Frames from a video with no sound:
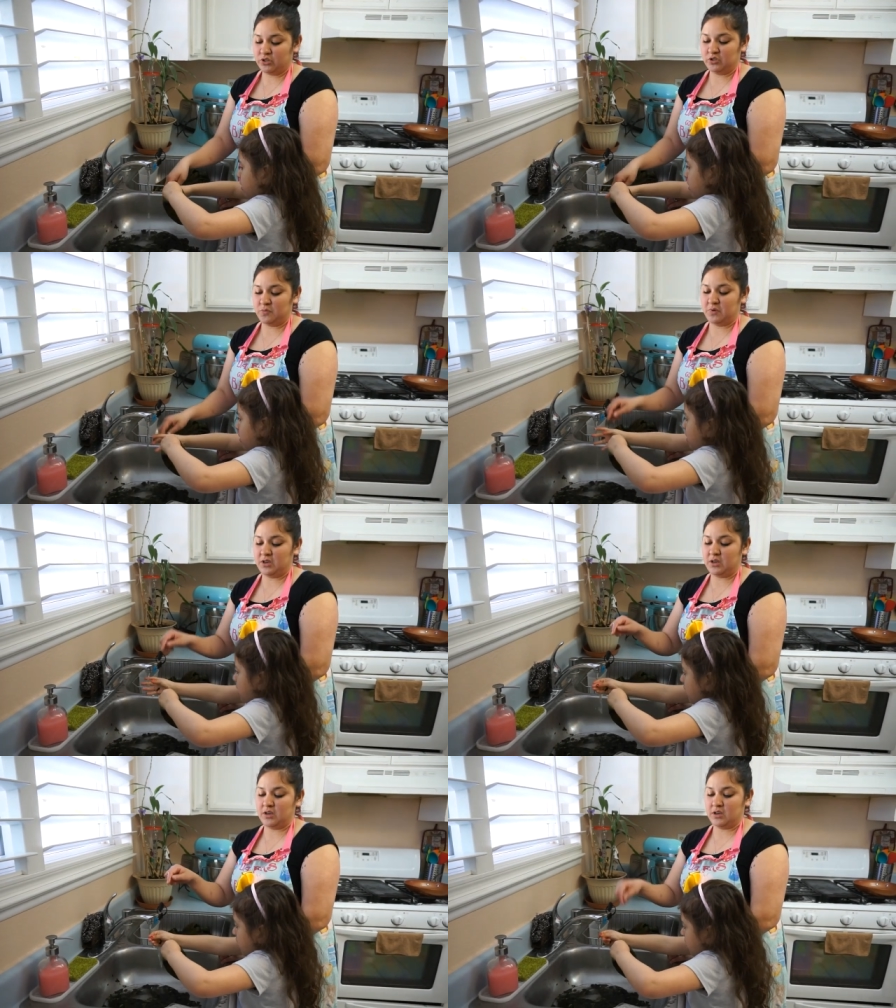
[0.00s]
to
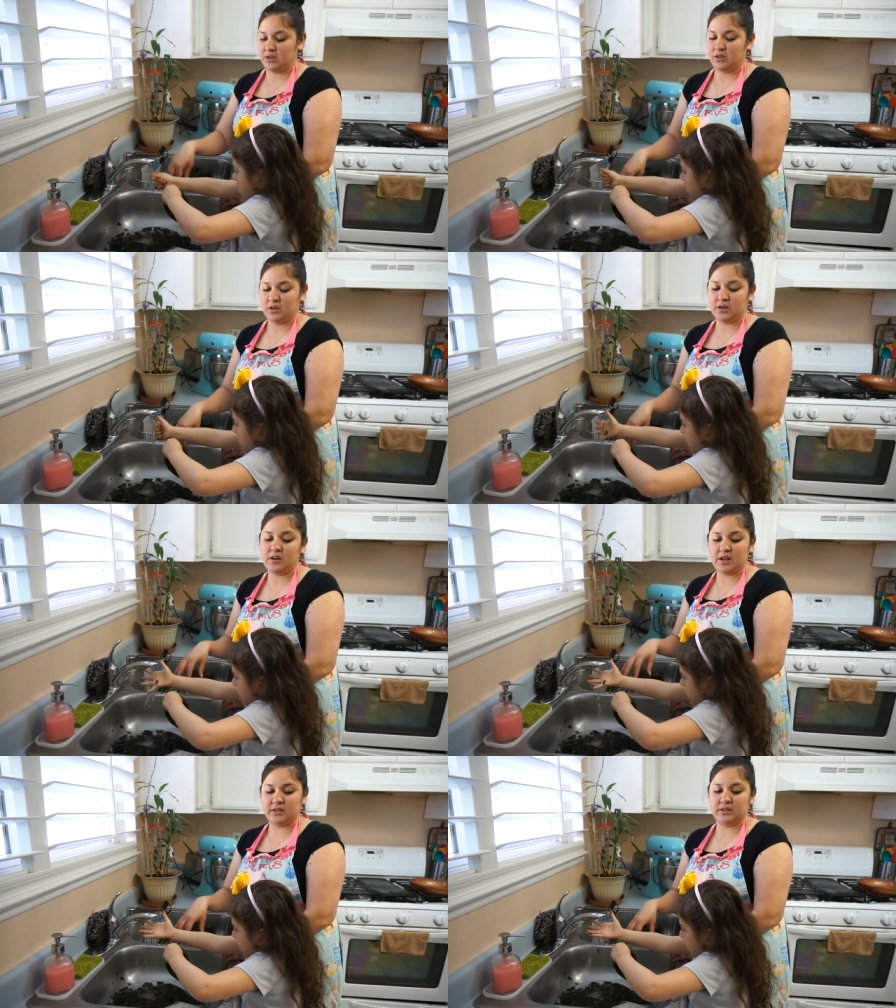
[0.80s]
be
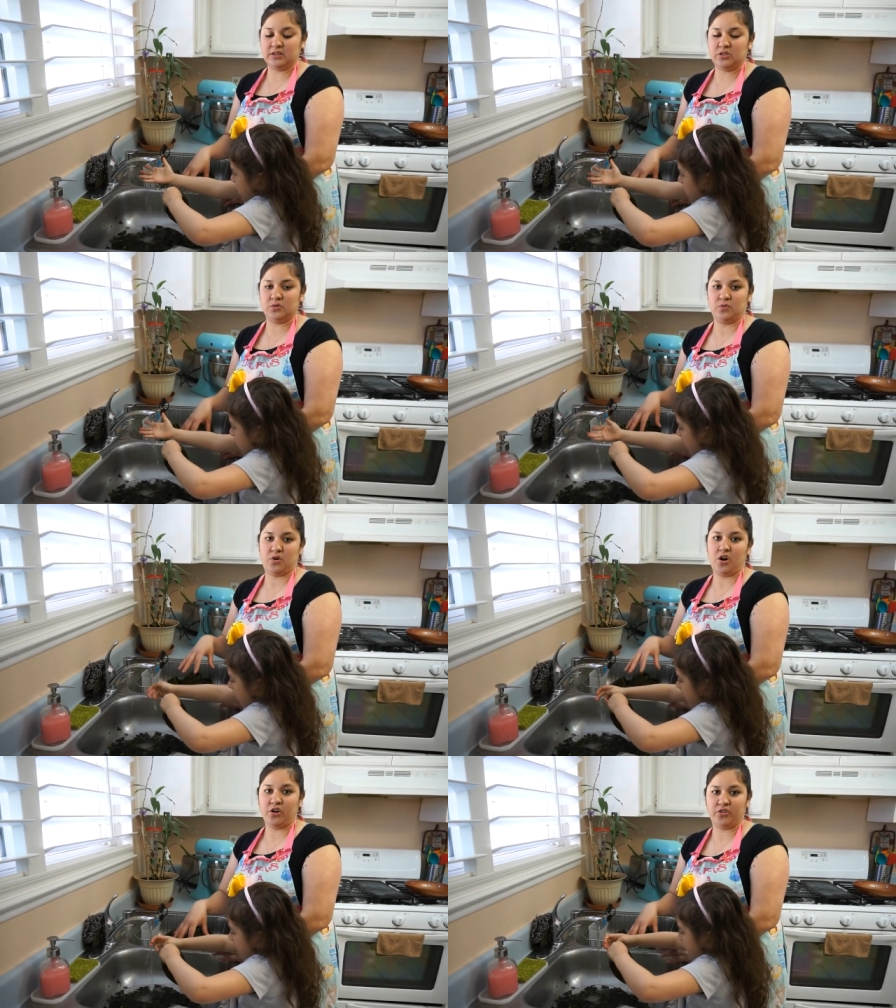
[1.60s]
connected to
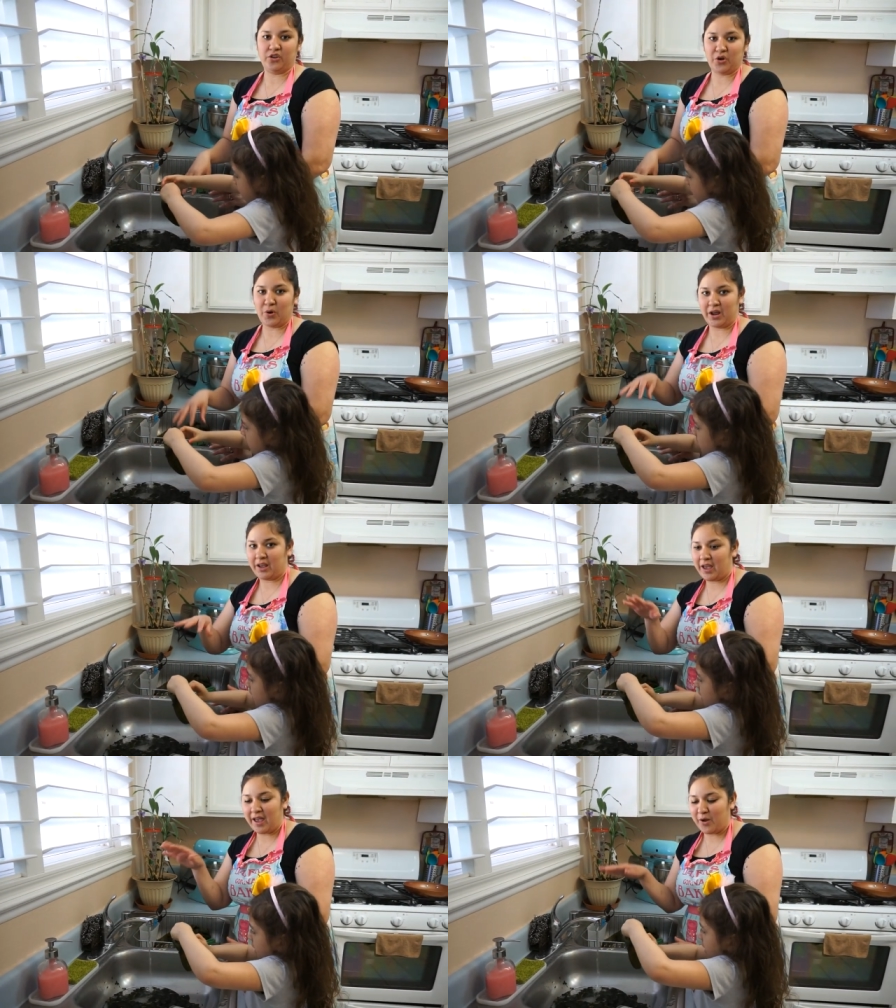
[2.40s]
earth, you know, like,
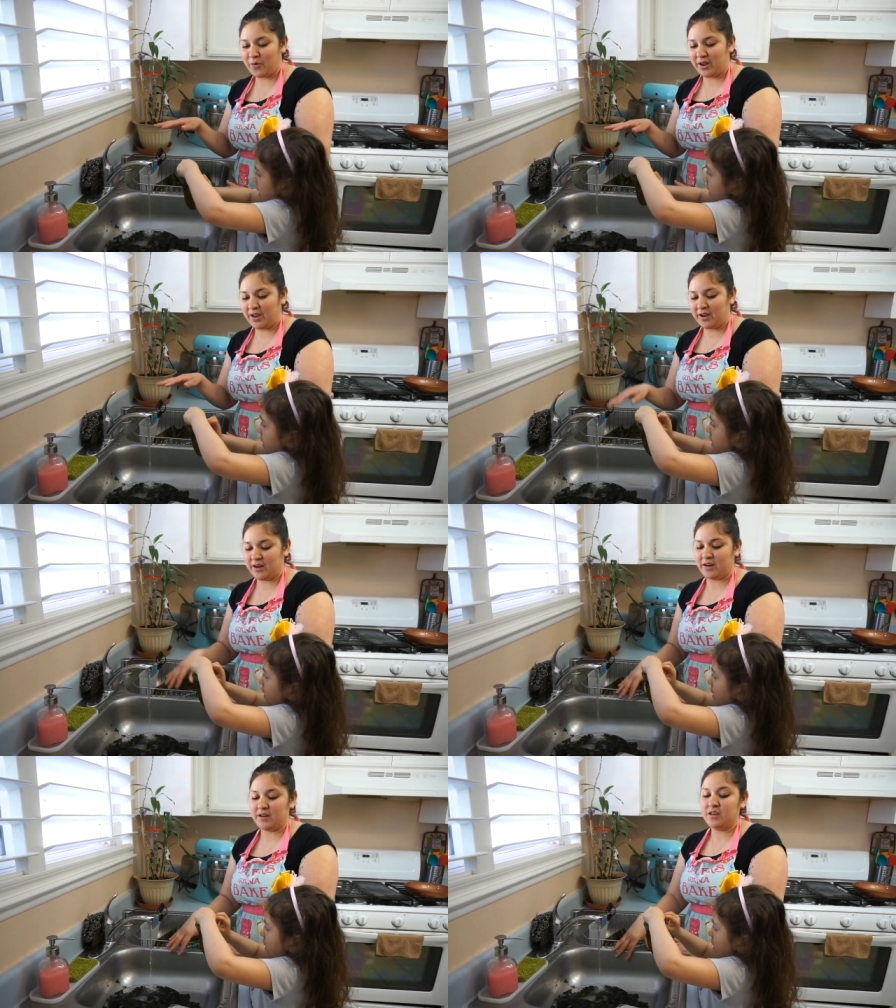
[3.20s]
hey, we're
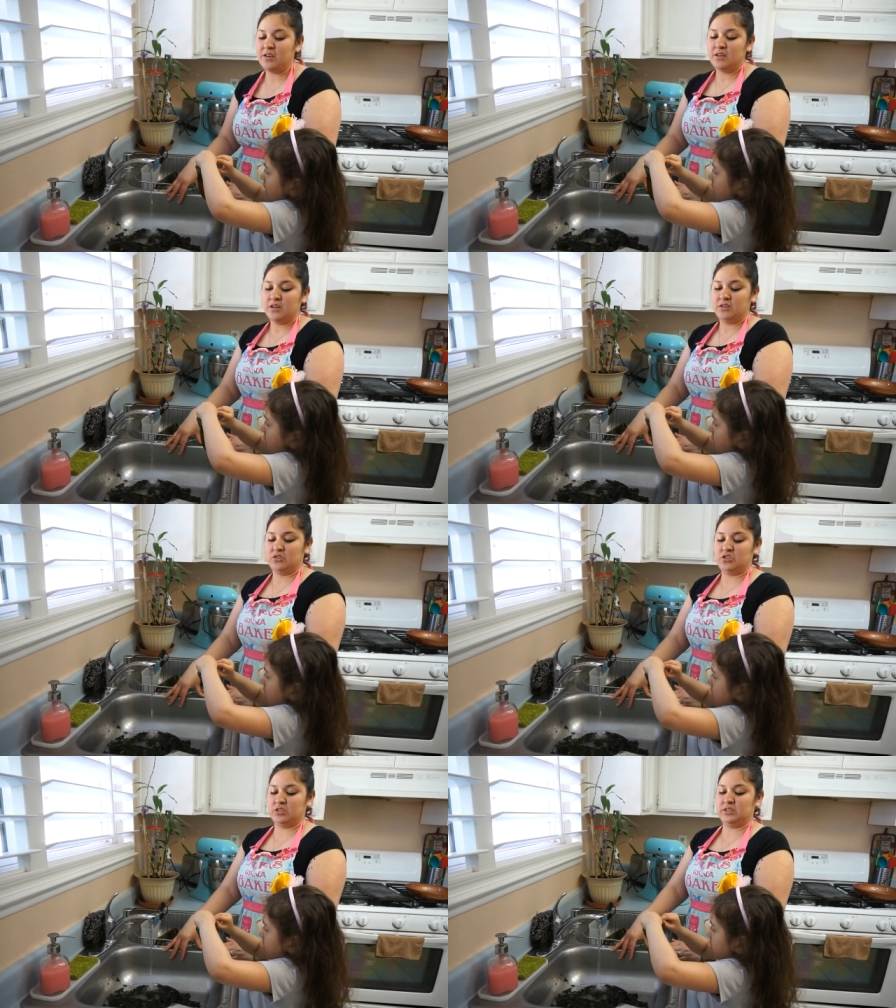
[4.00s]
here.
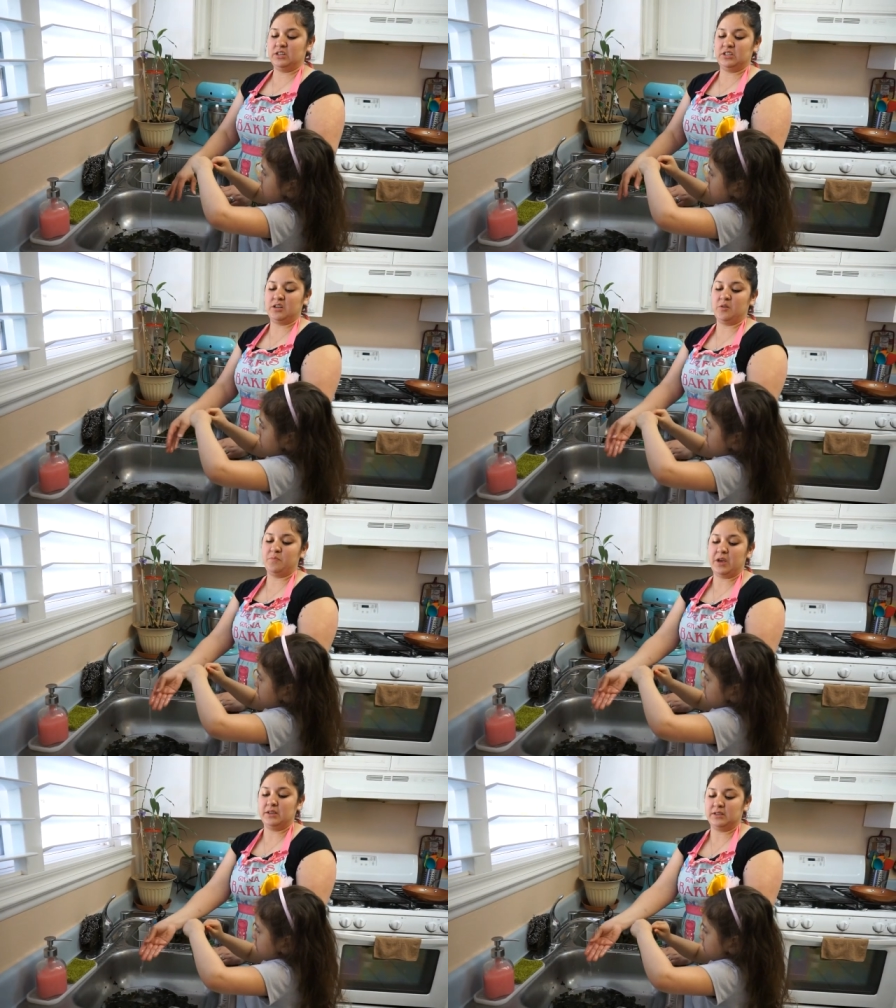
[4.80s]
So just teaching them
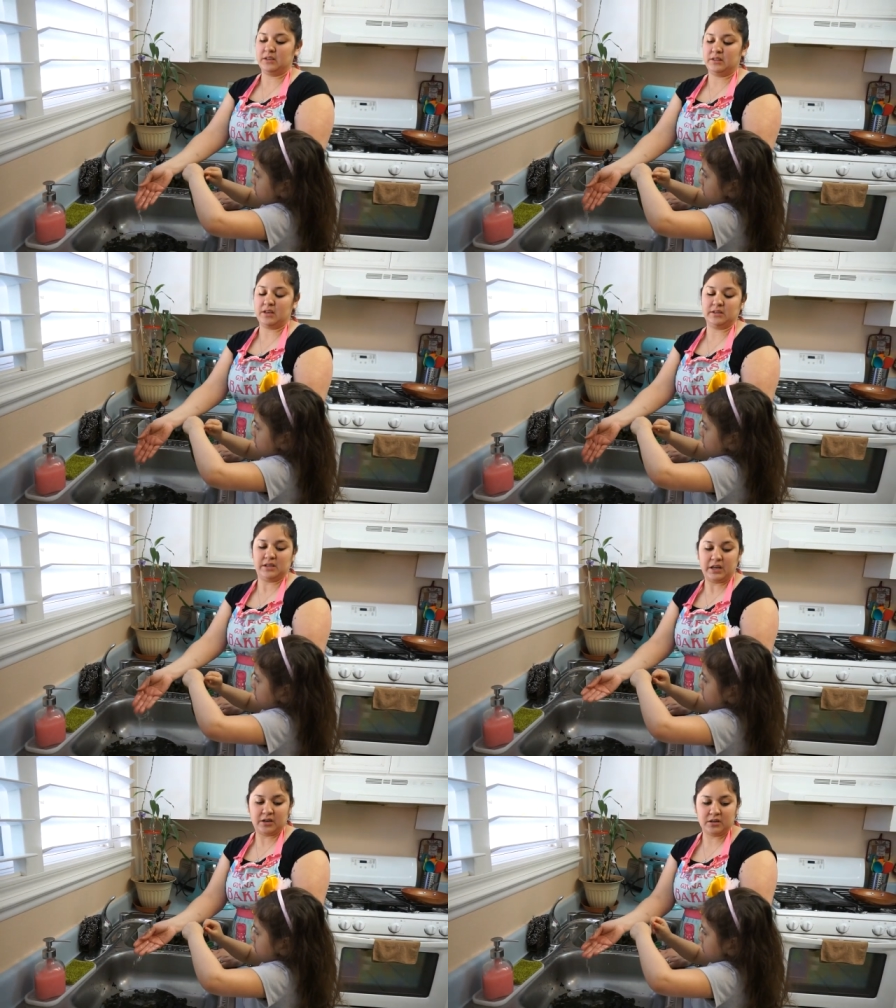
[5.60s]
basic things
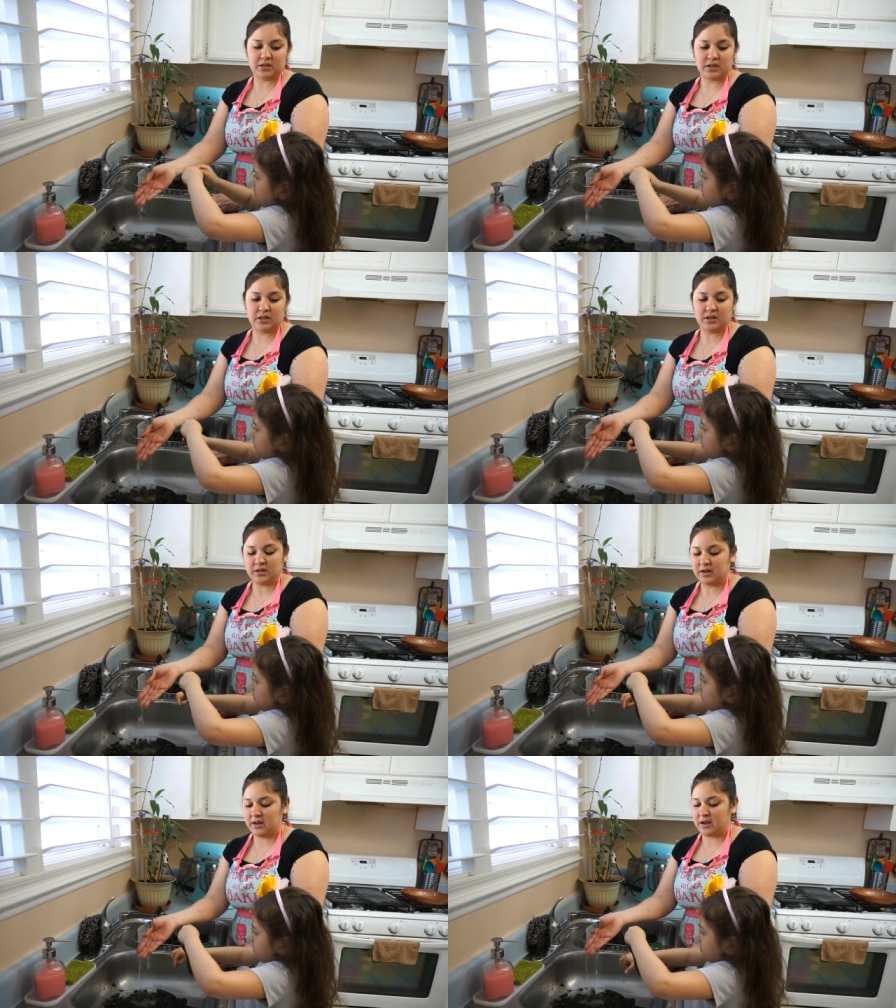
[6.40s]
like cooking,
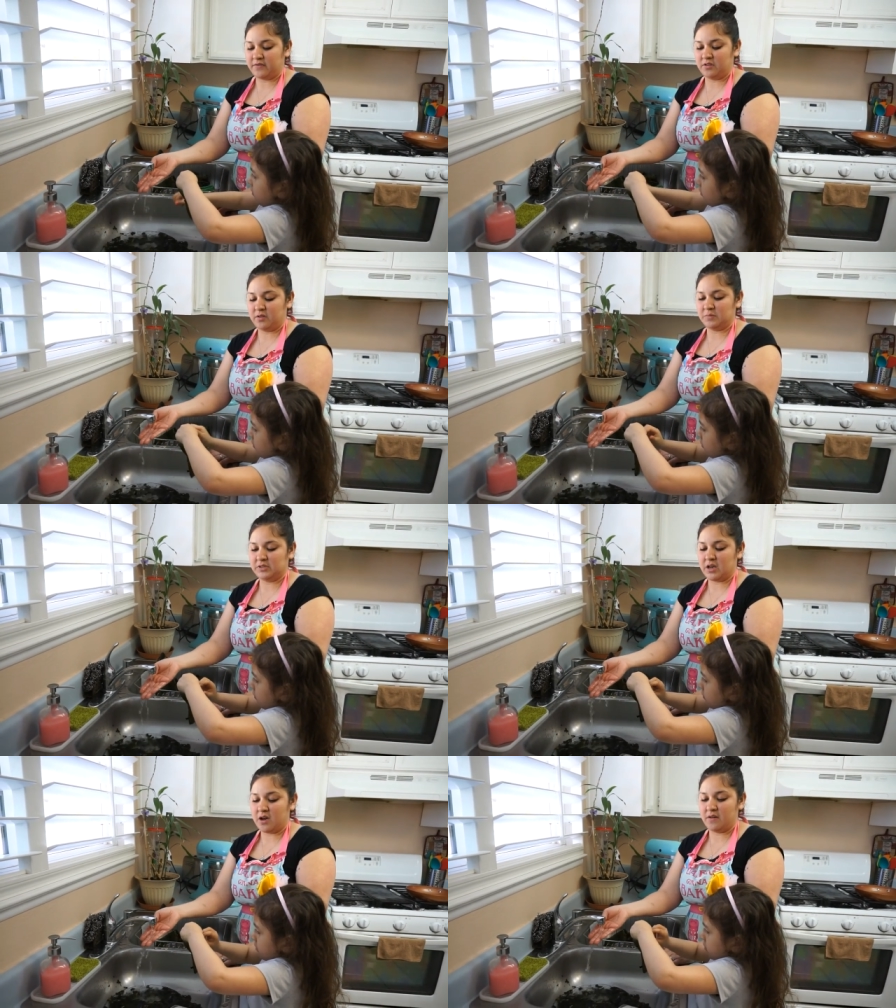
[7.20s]
cleaning after
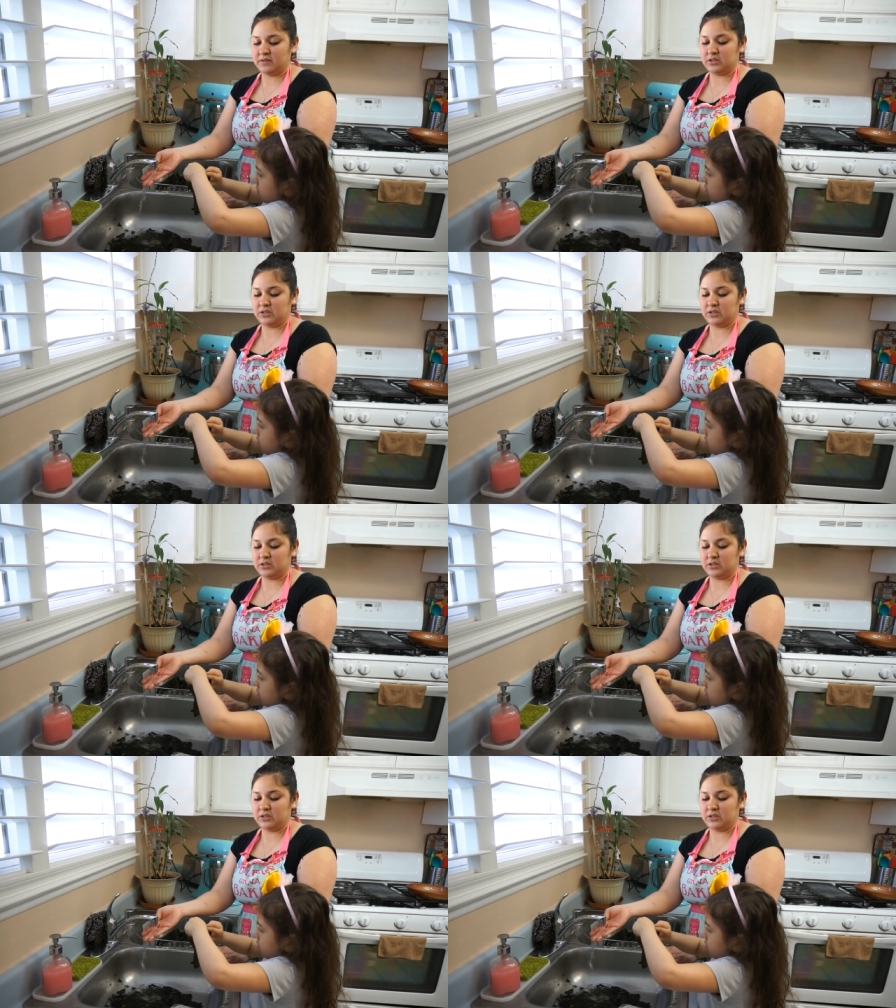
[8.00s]
themselves,